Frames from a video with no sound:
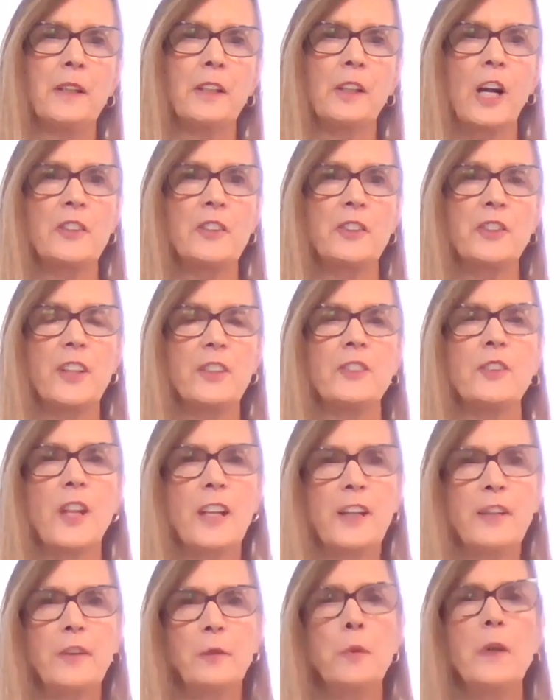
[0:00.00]
gosh, that's
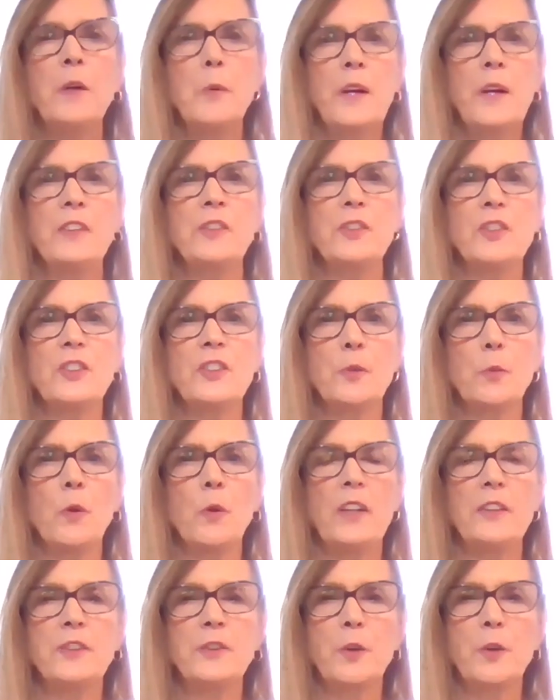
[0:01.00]
like 3 questions in
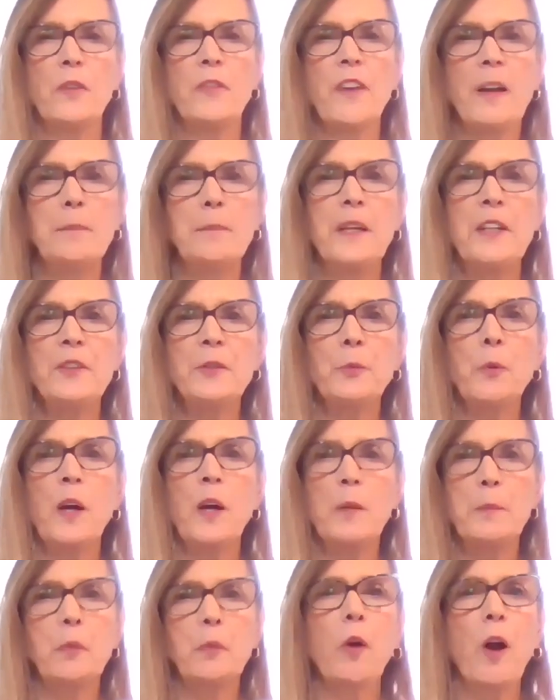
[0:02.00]
one. So if I miss
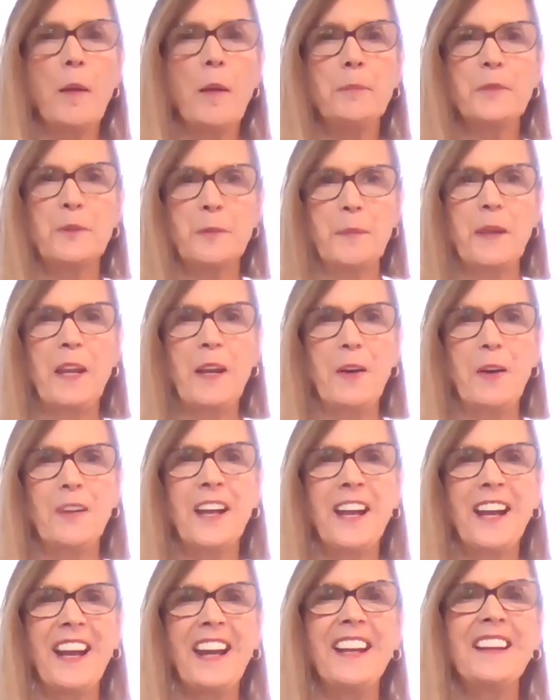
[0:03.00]
one, prompt me,
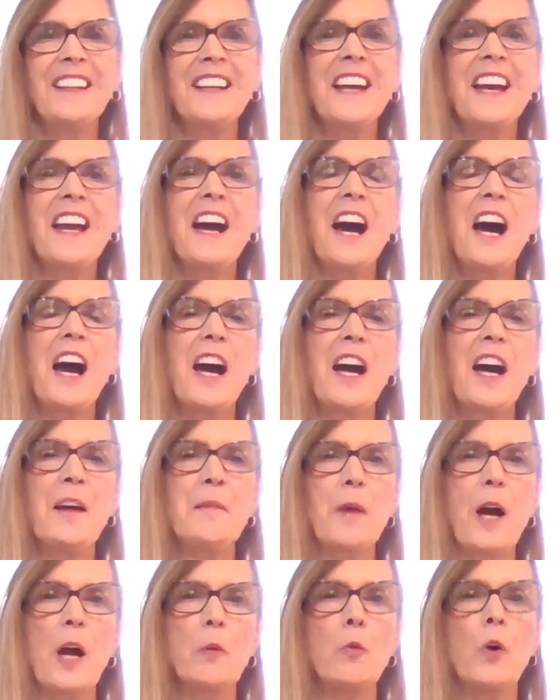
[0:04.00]
okay?
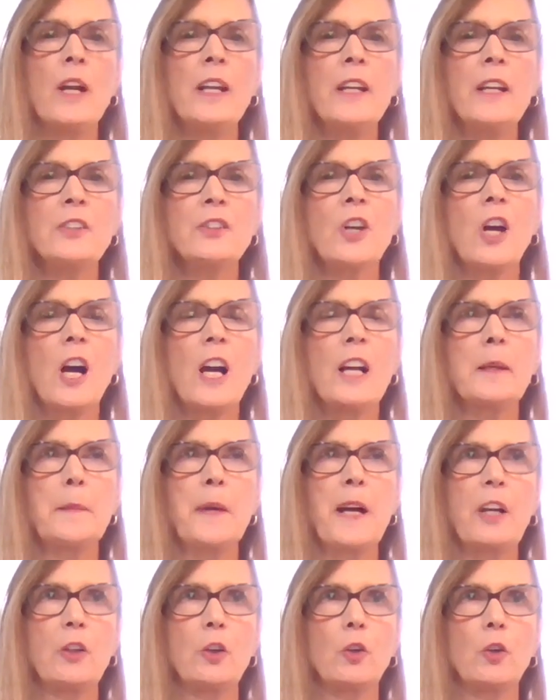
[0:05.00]
I want to talk
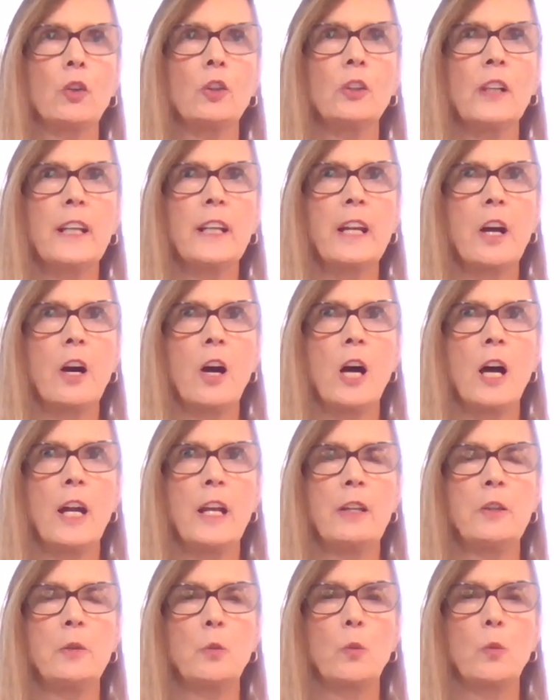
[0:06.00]
about early
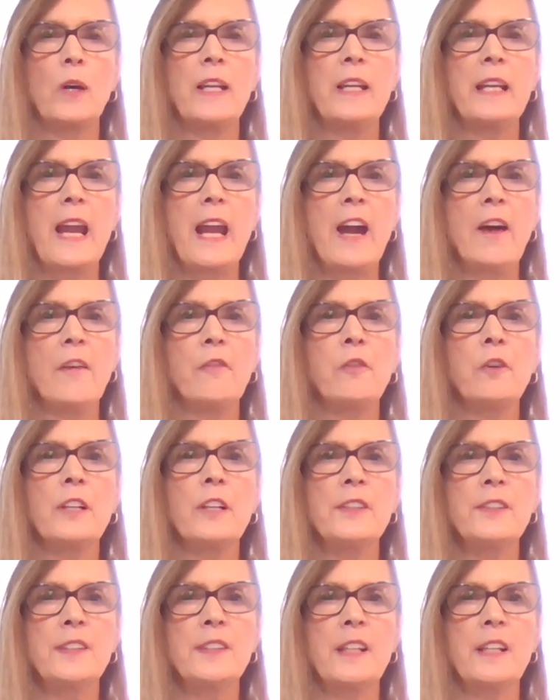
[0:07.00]
on when every
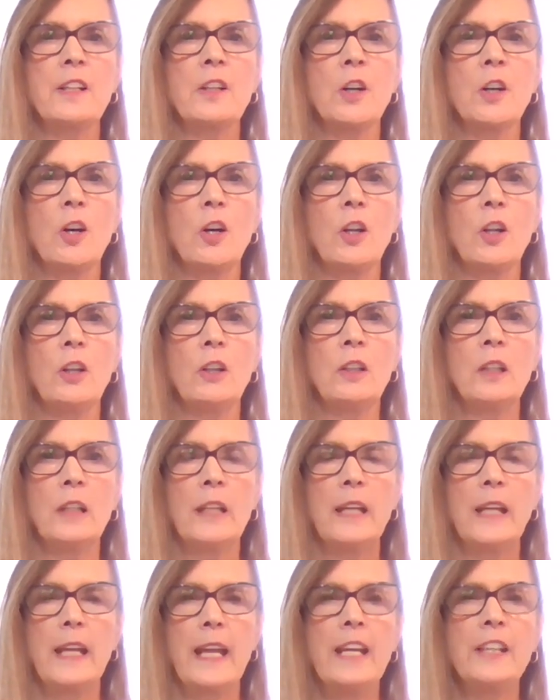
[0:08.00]
single
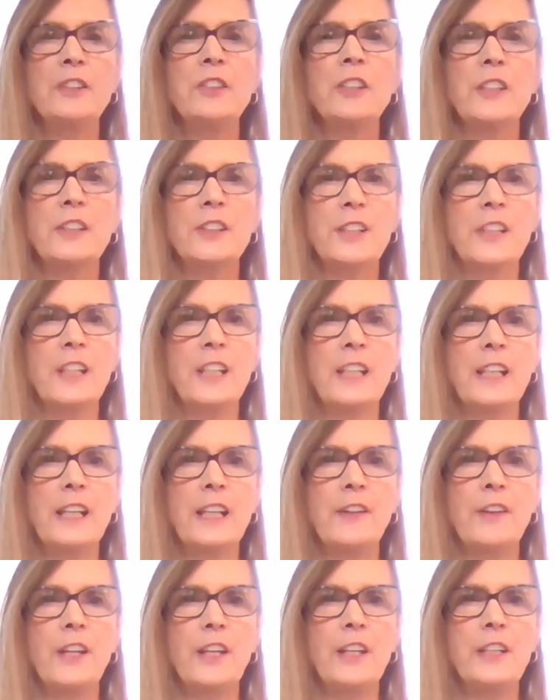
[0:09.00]
entity
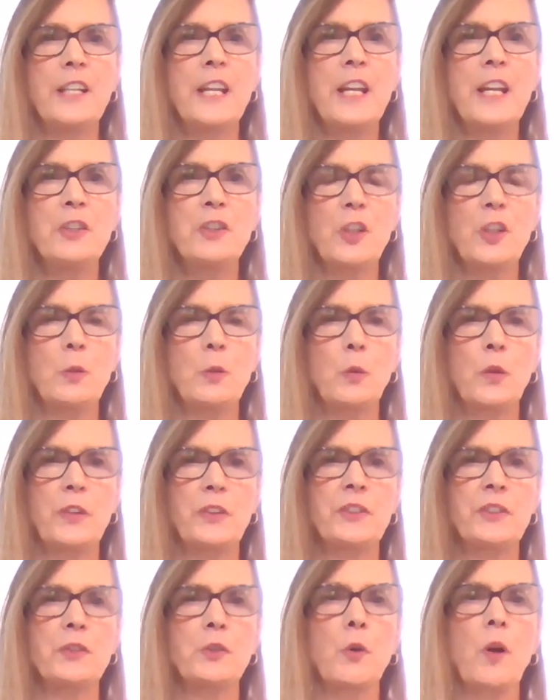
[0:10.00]
in the nation
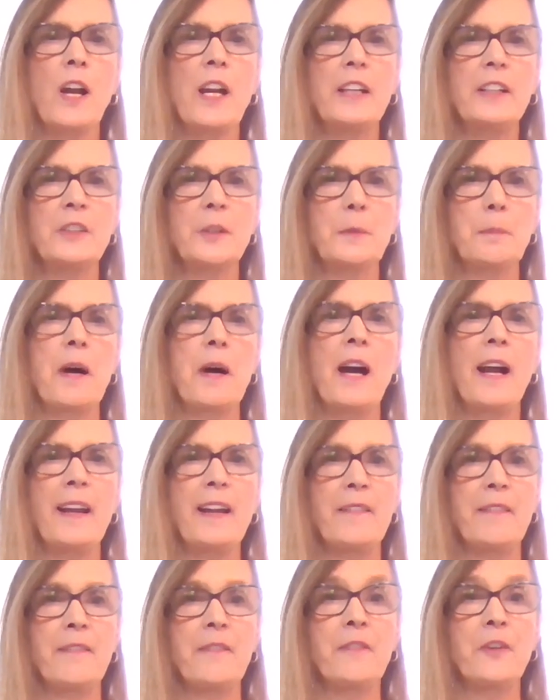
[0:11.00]
was trying to
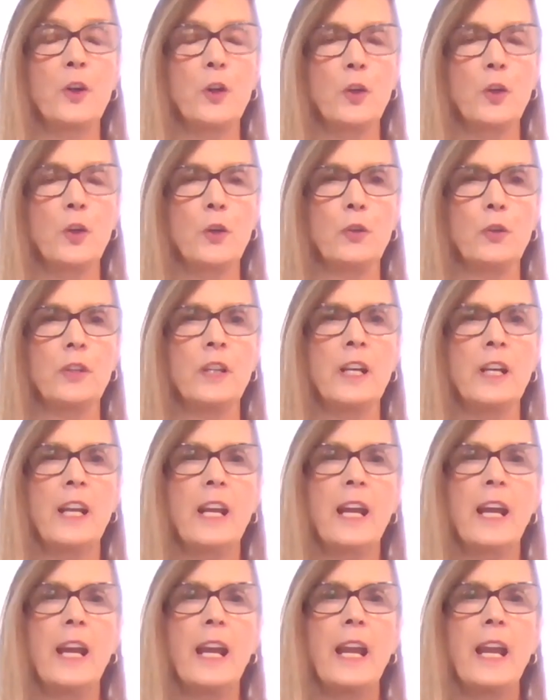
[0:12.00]
buy food.
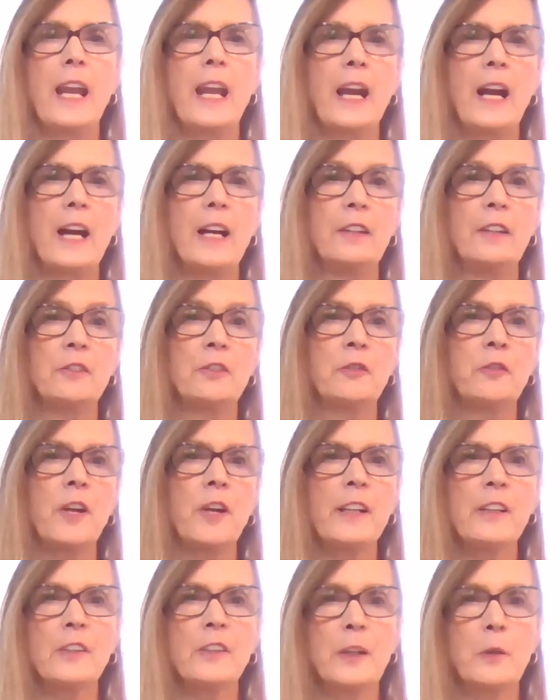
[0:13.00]
And
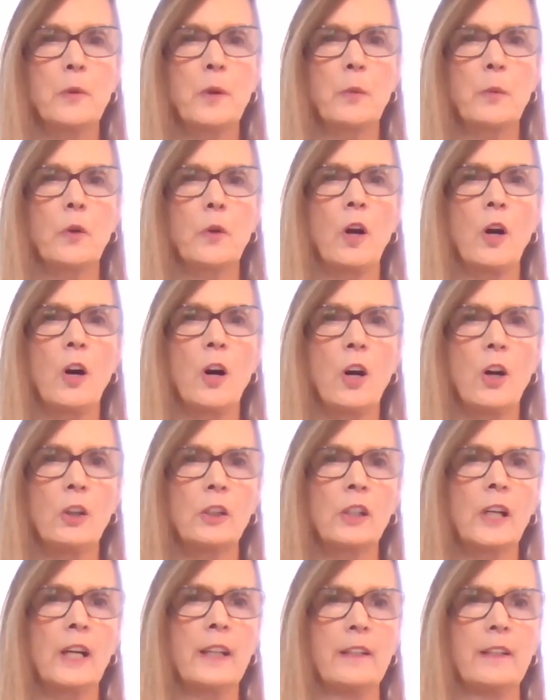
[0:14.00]
frankly, we were all
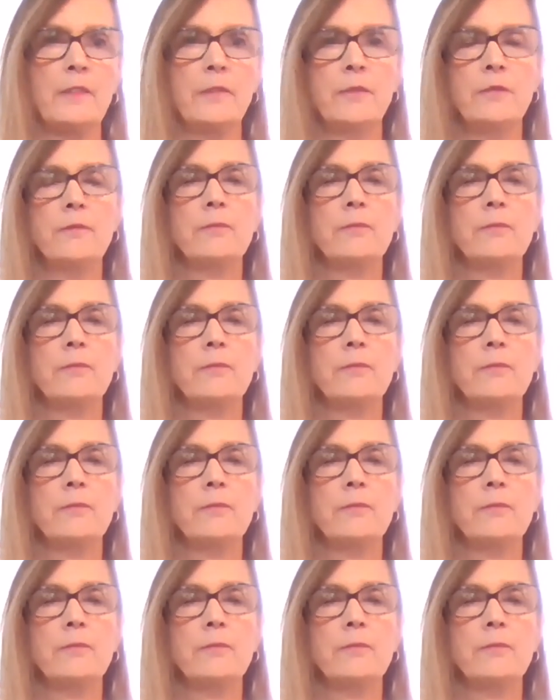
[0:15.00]
kind of